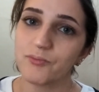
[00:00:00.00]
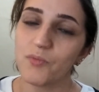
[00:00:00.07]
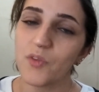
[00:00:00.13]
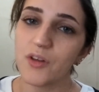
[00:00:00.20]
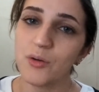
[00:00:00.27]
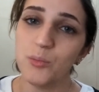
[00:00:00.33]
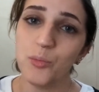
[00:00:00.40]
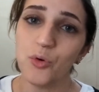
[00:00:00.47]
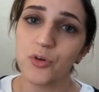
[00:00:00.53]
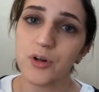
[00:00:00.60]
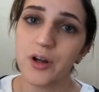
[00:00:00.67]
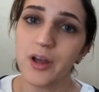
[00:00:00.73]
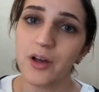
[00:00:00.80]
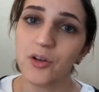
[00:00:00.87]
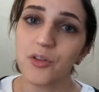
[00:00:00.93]
more
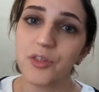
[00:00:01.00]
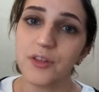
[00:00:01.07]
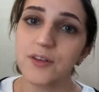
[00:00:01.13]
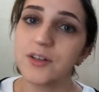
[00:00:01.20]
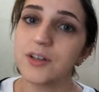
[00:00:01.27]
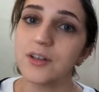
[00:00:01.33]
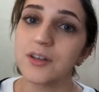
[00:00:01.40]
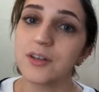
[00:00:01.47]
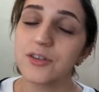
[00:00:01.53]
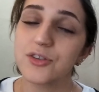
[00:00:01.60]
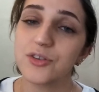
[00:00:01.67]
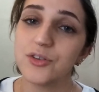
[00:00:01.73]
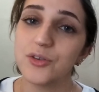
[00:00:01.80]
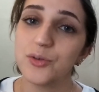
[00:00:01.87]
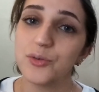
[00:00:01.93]
healthy thing to
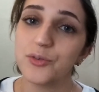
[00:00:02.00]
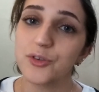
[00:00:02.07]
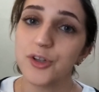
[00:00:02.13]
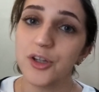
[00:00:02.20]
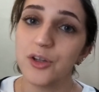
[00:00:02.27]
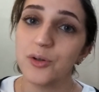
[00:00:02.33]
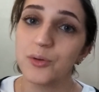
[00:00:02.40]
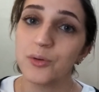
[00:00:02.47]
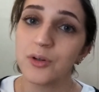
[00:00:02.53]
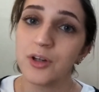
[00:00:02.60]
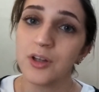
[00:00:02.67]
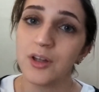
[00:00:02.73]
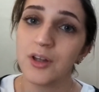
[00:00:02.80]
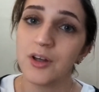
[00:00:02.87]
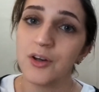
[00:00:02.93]
do for you
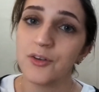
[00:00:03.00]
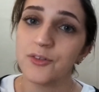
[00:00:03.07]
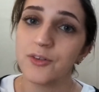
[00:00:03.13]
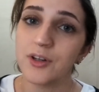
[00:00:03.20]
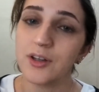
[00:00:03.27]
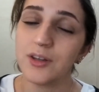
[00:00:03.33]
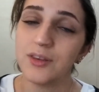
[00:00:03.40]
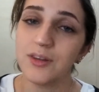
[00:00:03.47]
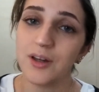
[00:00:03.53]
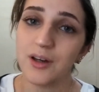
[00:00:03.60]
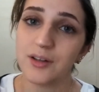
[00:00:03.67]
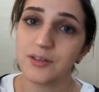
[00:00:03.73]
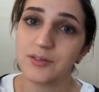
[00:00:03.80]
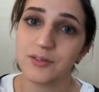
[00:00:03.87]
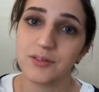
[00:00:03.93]
at that
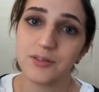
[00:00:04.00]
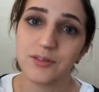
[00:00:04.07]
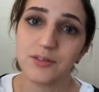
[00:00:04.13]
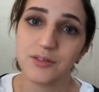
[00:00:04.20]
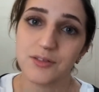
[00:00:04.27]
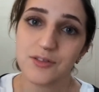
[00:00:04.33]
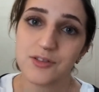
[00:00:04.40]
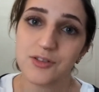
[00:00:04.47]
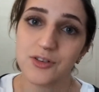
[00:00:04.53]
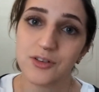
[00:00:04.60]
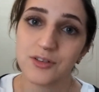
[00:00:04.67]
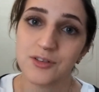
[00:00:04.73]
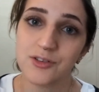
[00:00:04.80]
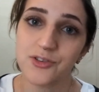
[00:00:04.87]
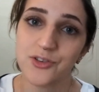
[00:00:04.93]

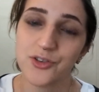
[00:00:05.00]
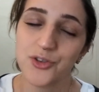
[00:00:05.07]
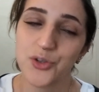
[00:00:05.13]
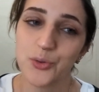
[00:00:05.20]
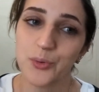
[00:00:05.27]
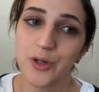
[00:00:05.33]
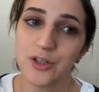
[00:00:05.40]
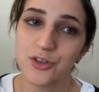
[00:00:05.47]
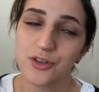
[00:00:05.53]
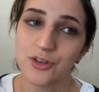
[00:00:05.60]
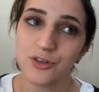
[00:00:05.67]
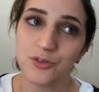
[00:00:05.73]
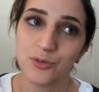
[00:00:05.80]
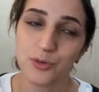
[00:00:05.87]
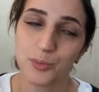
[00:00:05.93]
certain situation
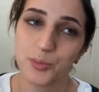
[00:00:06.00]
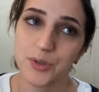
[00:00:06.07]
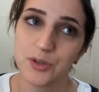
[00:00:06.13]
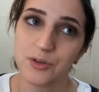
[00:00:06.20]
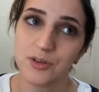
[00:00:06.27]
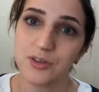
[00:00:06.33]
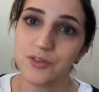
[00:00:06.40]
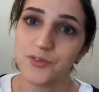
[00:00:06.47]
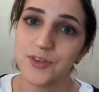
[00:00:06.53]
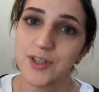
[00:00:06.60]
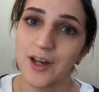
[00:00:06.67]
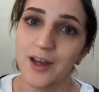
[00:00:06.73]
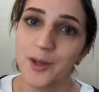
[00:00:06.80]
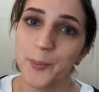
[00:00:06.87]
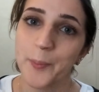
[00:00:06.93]
or period of
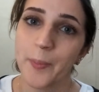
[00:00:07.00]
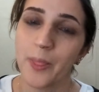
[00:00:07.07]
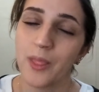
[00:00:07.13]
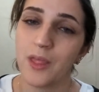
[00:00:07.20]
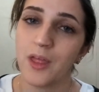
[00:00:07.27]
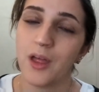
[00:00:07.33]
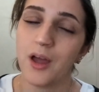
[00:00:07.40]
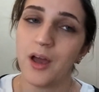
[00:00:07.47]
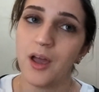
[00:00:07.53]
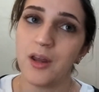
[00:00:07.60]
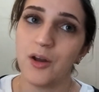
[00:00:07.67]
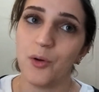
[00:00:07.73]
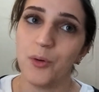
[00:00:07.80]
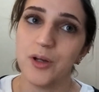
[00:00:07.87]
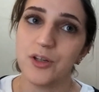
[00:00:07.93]
time. I
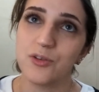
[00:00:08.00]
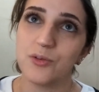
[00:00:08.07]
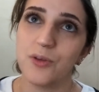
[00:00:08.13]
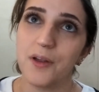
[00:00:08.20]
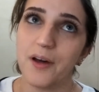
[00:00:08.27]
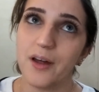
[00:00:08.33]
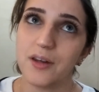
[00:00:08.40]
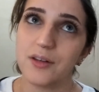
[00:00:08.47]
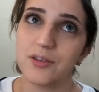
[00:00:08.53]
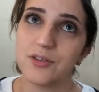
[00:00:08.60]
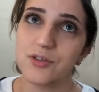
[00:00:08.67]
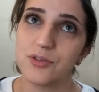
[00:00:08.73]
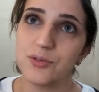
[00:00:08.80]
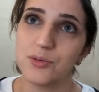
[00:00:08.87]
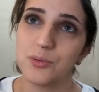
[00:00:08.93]
know I do that
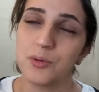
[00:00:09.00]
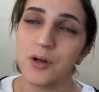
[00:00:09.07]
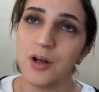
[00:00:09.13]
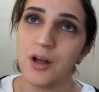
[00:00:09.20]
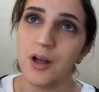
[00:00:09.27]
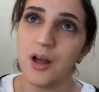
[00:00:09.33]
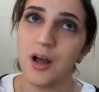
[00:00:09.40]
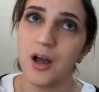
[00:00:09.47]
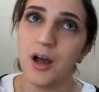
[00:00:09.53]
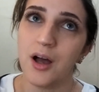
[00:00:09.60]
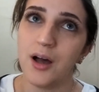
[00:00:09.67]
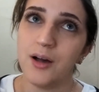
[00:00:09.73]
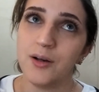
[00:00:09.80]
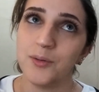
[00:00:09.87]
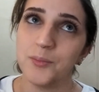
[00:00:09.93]
too.
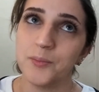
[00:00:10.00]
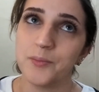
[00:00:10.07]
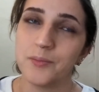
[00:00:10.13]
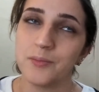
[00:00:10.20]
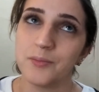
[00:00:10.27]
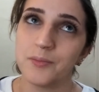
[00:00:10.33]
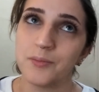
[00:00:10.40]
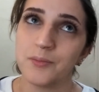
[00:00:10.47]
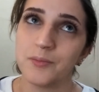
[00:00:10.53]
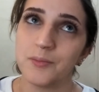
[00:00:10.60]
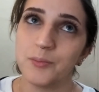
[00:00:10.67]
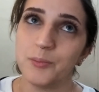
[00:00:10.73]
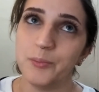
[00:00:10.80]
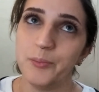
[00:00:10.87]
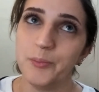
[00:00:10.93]

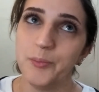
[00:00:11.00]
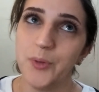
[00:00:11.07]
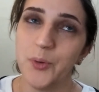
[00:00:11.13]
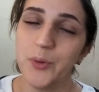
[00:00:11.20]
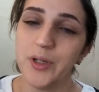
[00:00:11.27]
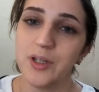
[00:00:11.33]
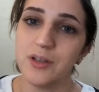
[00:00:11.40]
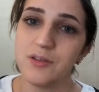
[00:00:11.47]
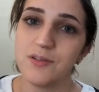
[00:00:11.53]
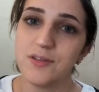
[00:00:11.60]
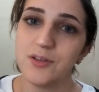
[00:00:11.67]
But we can still